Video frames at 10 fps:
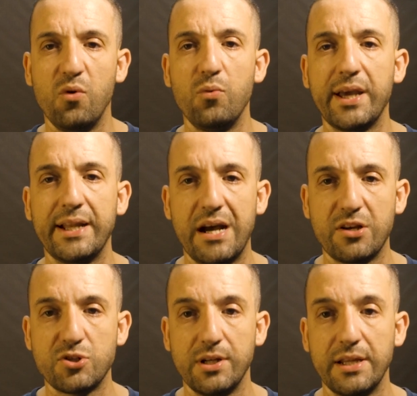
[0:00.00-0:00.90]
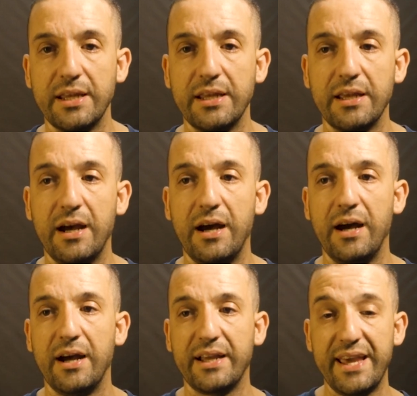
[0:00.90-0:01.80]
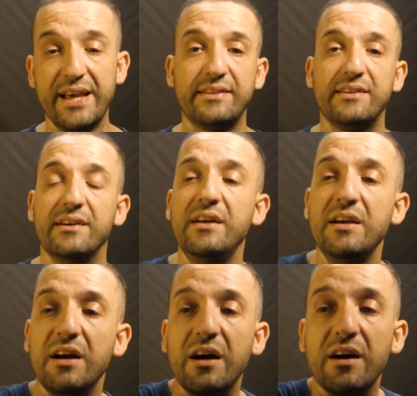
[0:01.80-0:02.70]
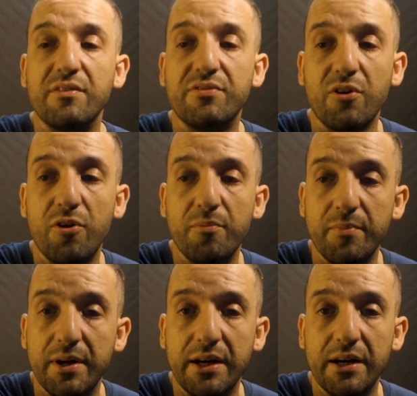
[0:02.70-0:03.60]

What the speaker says: we can actually get from